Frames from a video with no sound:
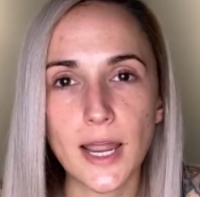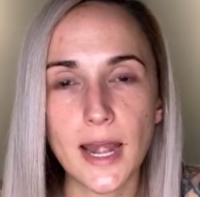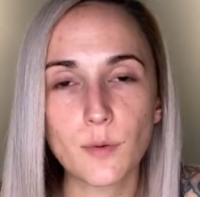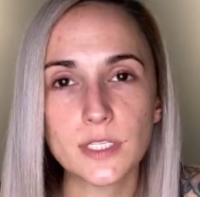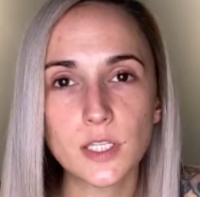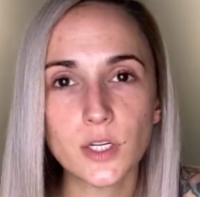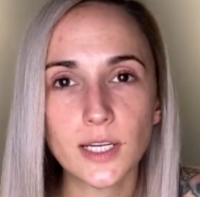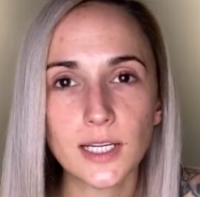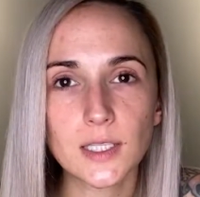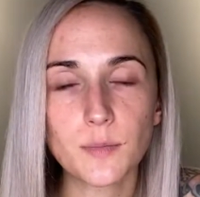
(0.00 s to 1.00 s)
And I was
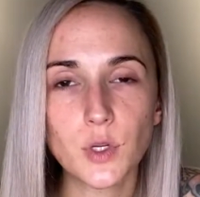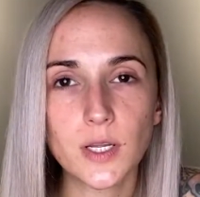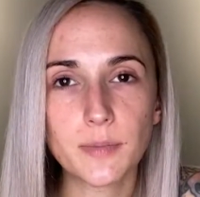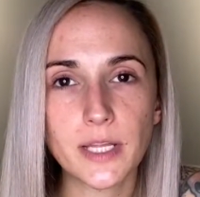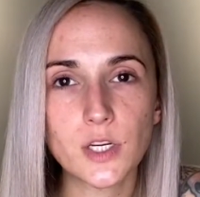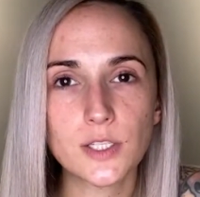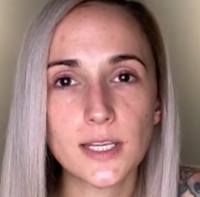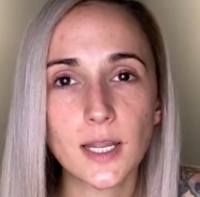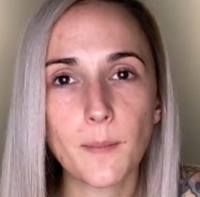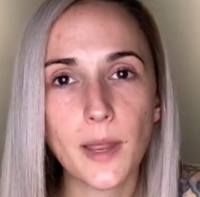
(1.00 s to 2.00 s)
looking at the beauty blenders
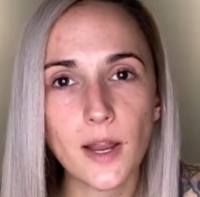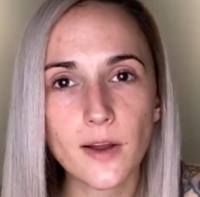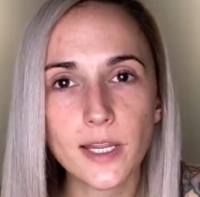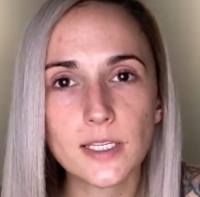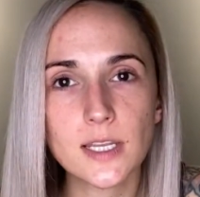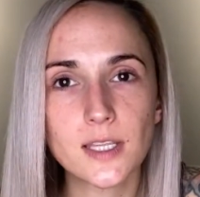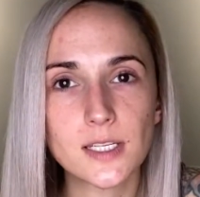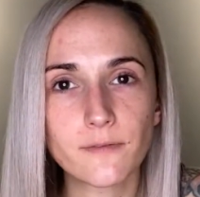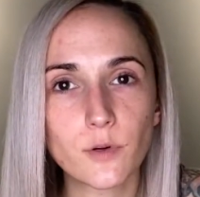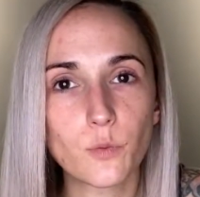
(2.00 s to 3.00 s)
and comparing it to the
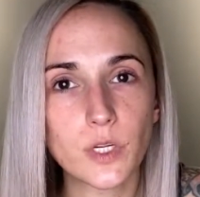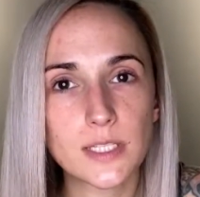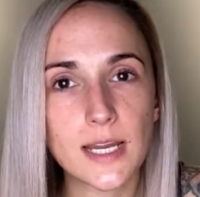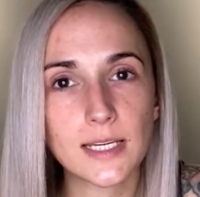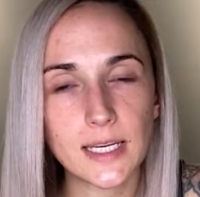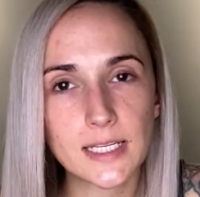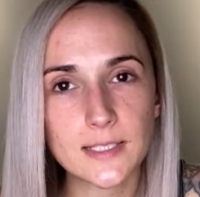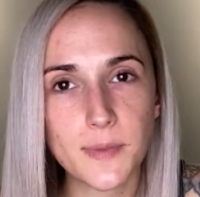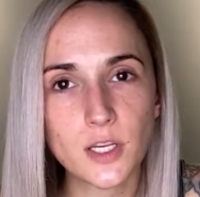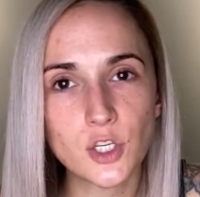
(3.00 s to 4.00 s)
different Real Techniques
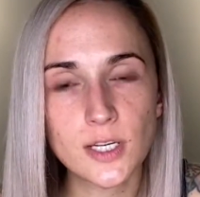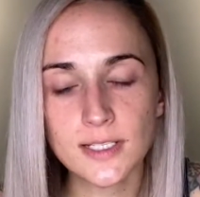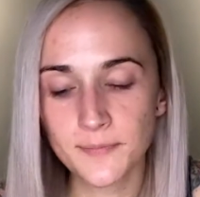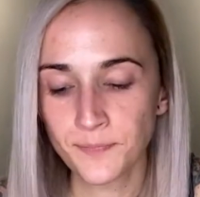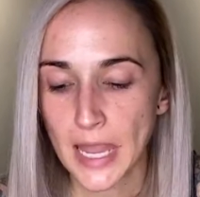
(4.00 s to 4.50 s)
sponges,